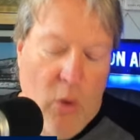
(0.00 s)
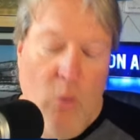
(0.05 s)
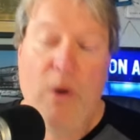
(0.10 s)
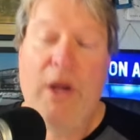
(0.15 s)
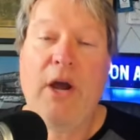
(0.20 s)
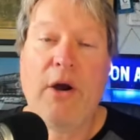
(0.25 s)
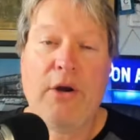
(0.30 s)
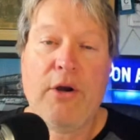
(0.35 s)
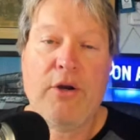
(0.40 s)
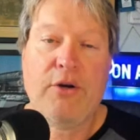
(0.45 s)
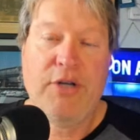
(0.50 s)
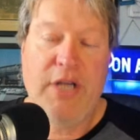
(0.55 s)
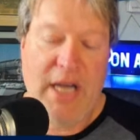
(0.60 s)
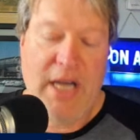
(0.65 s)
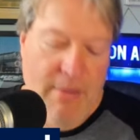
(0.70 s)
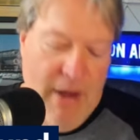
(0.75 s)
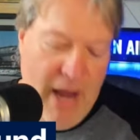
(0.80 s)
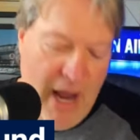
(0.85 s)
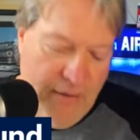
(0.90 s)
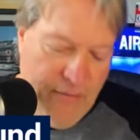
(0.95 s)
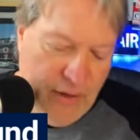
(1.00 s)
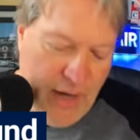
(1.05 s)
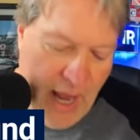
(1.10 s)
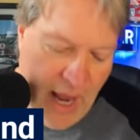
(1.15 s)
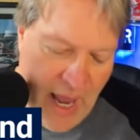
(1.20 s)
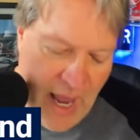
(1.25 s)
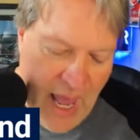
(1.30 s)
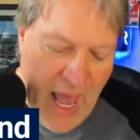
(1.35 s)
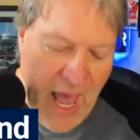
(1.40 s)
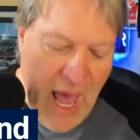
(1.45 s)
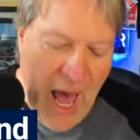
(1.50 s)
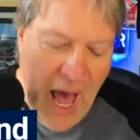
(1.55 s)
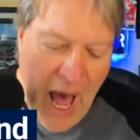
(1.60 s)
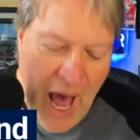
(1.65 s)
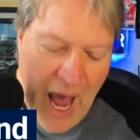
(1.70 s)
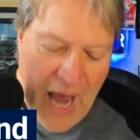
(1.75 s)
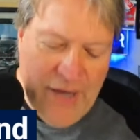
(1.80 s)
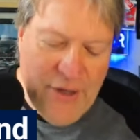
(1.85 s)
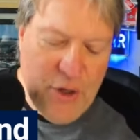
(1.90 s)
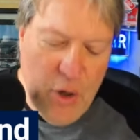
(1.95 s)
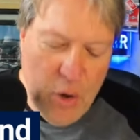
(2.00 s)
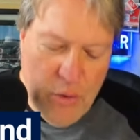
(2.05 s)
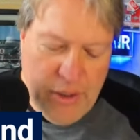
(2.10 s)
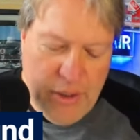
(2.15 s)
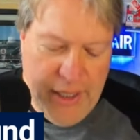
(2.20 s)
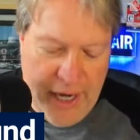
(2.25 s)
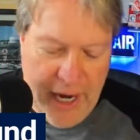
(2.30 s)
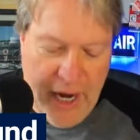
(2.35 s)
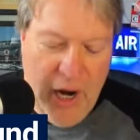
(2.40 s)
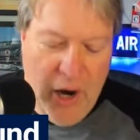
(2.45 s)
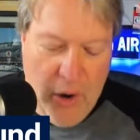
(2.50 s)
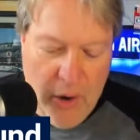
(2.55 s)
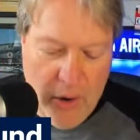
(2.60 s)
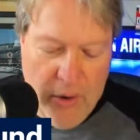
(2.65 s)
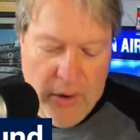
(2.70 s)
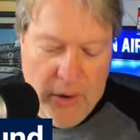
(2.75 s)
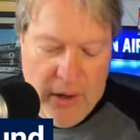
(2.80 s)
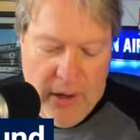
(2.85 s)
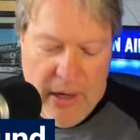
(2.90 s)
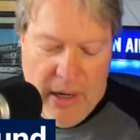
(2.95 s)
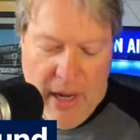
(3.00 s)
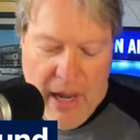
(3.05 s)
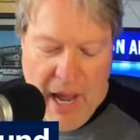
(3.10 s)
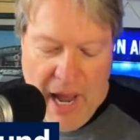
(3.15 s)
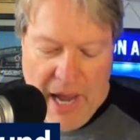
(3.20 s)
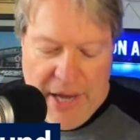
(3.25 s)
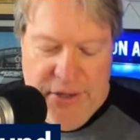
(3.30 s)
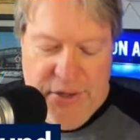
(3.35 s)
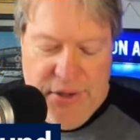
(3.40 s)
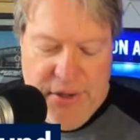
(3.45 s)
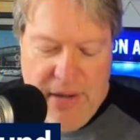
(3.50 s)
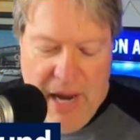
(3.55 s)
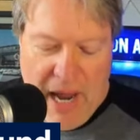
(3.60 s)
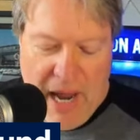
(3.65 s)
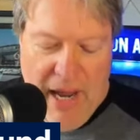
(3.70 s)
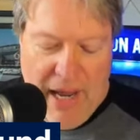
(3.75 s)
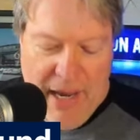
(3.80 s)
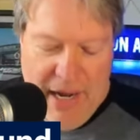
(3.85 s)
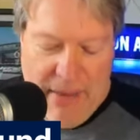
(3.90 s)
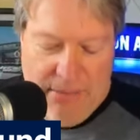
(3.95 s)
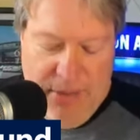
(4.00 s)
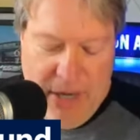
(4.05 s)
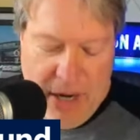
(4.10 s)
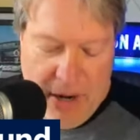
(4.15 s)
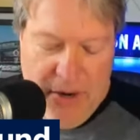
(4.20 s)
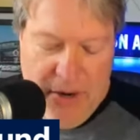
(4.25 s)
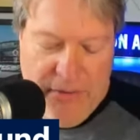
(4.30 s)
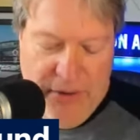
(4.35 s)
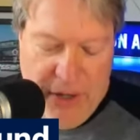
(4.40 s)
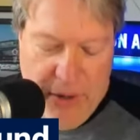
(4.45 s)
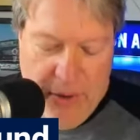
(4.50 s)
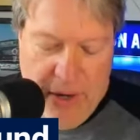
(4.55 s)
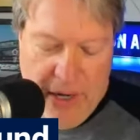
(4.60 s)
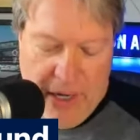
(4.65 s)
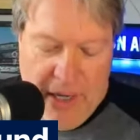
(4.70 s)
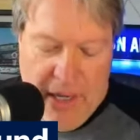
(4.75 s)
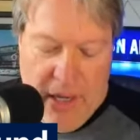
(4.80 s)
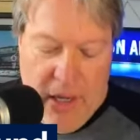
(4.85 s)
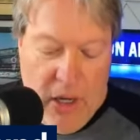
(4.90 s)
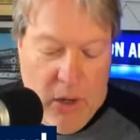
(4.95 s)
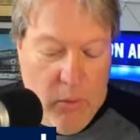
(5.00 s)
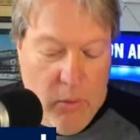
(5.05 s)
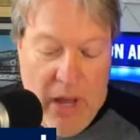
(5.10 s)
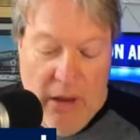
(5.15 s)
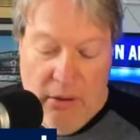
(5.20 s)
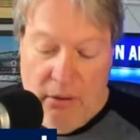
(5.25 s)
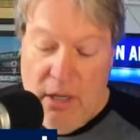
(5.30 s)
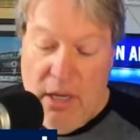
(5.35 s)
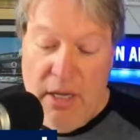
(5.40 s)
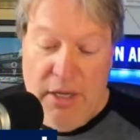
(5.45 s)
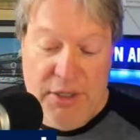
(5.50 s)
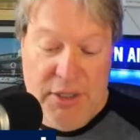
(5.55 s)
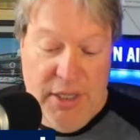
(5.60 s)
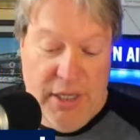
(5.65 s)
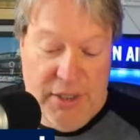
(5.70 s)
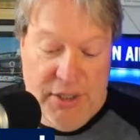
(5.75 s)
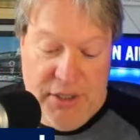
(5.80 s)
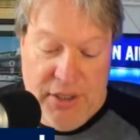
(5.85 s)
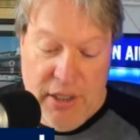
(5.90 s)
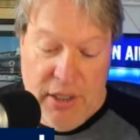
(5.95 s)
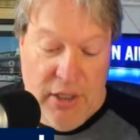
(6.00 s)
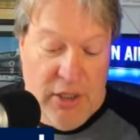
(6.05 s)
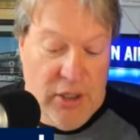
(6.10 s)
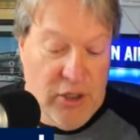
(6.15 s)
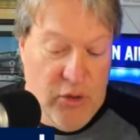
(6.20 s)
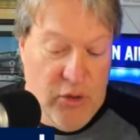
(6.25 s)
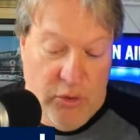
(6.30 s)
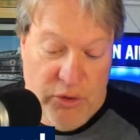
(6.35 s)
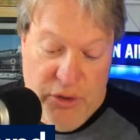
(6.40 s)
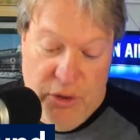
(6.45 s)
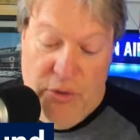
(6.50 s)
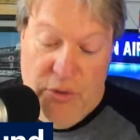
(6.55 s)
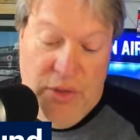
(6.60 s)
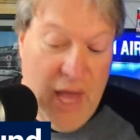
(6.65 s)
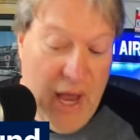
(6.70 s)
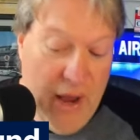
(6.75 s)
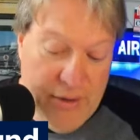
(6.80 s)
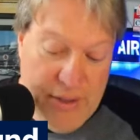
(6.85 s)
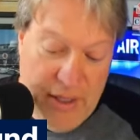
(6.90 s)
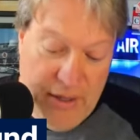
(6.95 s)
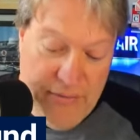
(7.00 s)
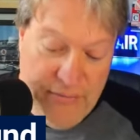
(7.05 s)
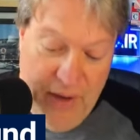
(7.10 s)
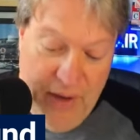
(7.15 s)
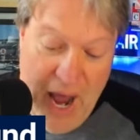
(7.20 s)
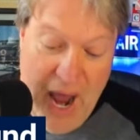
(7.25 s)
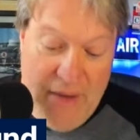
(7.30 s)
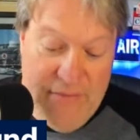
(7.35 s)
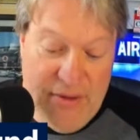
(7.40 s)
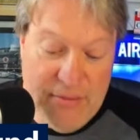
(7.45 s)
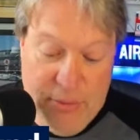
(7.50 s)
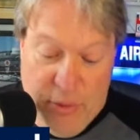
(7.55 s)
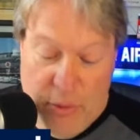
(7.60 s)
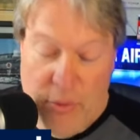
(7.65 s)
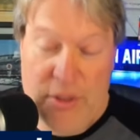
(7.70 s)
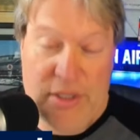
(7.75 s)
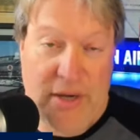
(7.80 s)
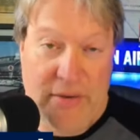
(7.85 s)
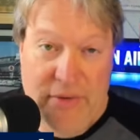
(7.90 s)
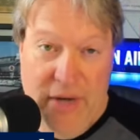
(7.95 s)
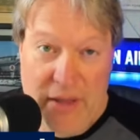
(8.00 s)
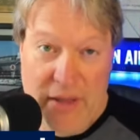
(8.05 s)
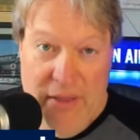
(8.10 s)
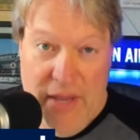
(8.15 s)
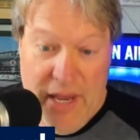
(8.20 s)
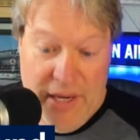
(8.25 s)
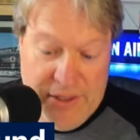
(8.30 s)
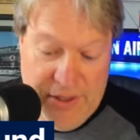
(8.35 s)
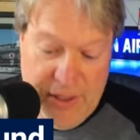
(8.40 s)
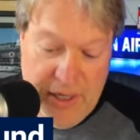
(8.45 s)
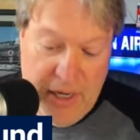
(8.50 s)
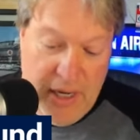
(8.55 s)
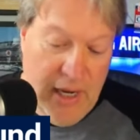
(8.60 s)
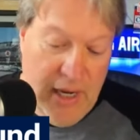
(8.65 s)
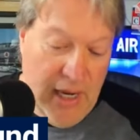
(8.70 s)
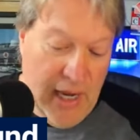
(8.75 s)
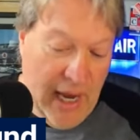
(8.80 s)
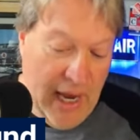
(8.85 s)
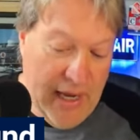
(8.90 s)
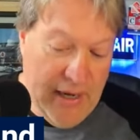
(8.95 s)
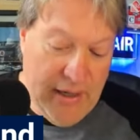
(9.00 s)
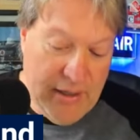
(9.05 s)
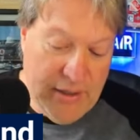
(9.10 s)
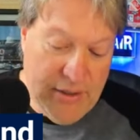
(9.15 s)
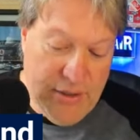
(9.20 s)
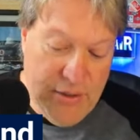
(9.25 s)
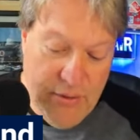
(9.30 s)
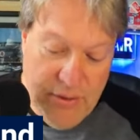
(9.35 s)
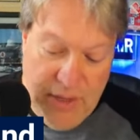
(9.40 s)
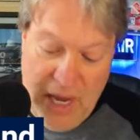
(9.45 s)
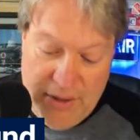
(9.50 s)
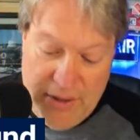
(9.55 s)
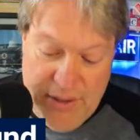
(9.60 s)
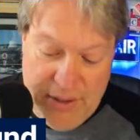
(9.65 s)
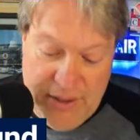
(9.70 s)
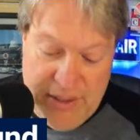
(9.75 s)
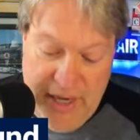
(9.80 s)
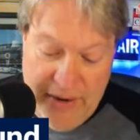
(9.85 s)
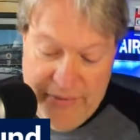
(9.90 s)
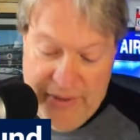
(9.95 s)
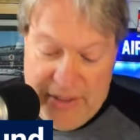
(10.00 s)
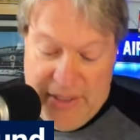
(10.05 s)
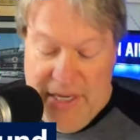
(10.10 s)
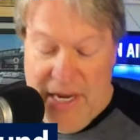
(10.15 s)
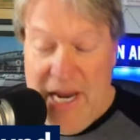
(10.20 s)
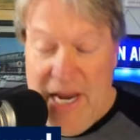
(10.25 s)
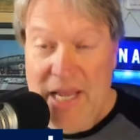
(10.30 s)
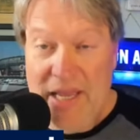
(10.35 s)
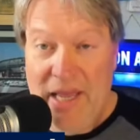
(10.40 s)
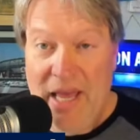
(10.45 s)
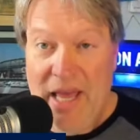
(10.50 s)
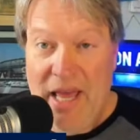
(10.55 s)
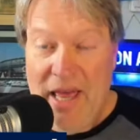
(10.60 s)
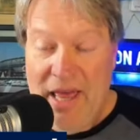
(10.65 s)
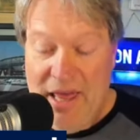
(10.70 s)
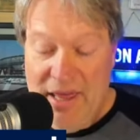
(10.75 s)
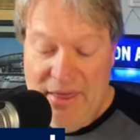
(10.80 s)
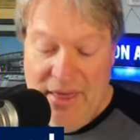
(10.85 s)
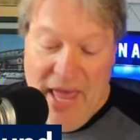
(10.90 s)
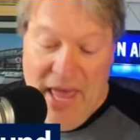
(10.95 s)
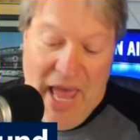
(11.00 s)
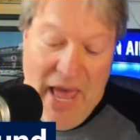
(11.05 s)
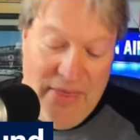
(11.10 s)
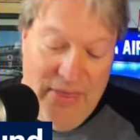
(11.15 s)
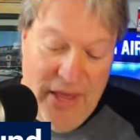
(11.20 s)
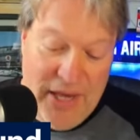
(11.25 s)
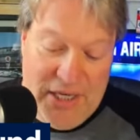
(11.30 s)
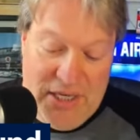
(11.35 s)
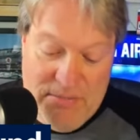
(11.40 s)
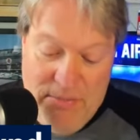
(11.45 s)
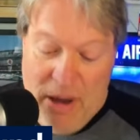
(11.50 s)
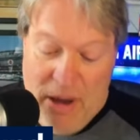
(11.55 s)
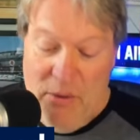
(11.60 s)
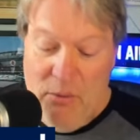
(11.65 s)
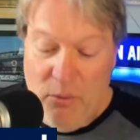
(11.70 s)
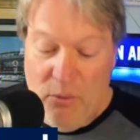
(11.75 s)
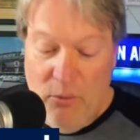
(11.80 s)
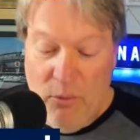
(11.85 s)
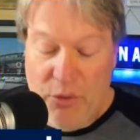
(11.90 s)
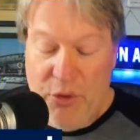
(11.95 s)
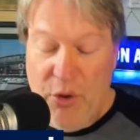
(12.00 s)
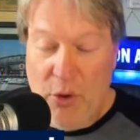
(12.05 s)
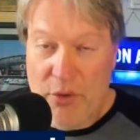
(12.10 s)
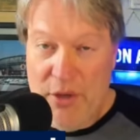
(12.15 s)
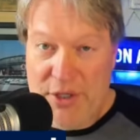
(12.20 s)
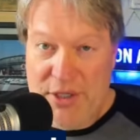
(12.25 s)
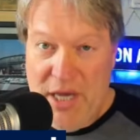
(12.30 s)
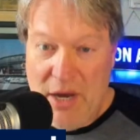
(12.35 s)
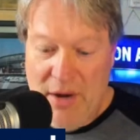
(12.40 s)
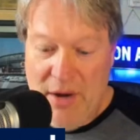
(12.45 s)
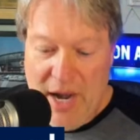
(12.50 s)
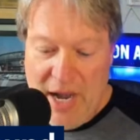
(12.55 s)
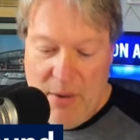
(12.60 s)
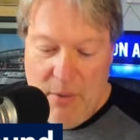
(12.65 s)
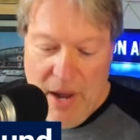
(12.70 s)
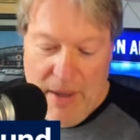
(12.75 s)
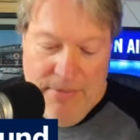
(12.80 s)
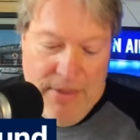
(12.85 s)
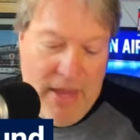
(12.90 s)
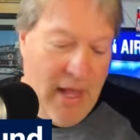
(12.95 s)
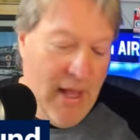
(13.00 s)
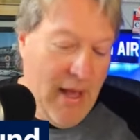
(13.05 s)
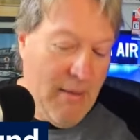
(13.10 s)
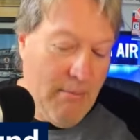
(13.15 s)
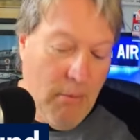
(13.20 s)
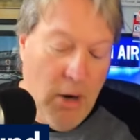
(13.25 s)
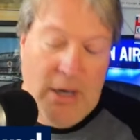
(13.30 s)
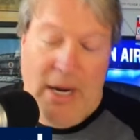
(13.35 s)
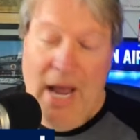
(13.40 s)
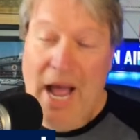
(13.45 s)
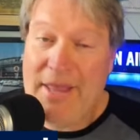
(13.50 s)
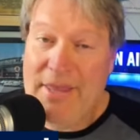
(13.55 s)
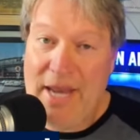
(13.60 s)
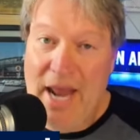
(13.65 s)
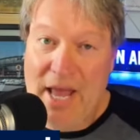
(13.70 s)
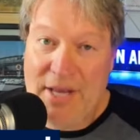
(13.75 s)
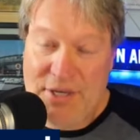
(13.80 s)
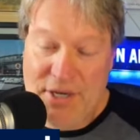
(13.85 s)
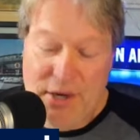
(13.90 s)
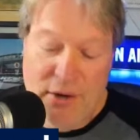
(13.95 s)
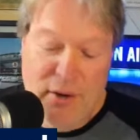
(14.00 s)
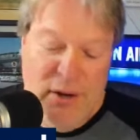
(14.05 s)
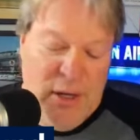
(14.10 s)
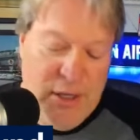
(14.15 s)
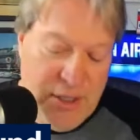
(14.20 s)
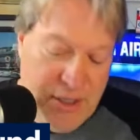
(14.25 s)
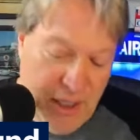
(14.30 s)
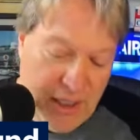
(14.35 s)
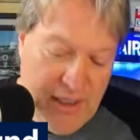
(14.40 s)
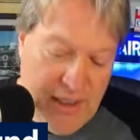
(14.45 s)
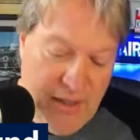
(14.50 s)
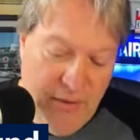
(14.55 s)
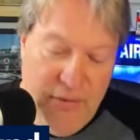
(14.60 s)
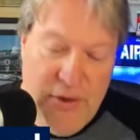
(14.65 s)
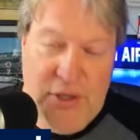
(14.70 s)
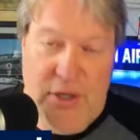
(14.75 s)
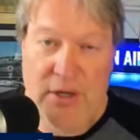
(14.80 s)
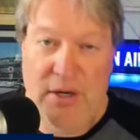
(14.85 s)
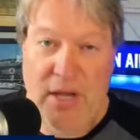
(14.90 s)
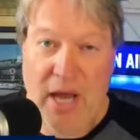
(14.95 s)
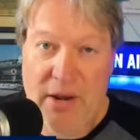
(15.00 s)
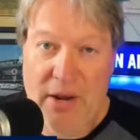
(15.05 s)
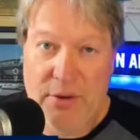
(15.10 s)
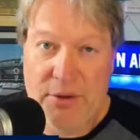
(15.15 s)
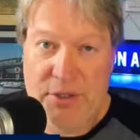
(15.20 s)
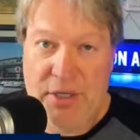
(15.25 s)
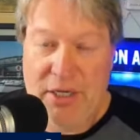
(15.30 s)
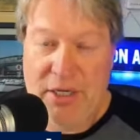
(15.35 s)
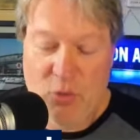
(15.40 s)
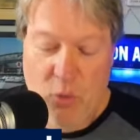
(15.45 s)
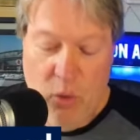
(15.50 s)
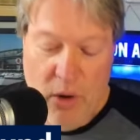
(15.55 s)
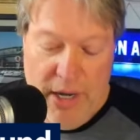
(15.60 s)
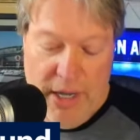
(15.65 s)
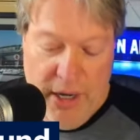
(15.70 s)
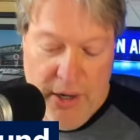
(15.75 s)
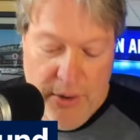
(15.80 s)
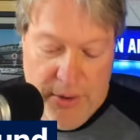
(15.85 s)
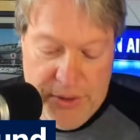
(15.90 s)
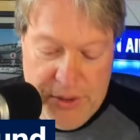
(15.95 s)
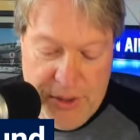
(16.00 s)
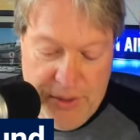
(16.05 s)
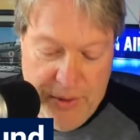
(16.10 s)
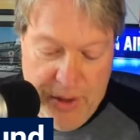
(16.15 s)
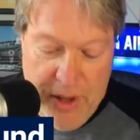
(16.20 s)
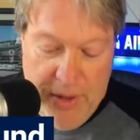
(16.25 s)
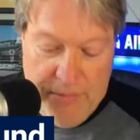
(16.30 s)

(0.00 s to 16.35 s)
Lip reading: We are your team every day. I don't care. I'm tired of hearing, well, since 2005, the Brewers have done this. And in 2017, they had this. But we'll throw this out anyway. Mark Attanasio, 6 division titles in 20 years.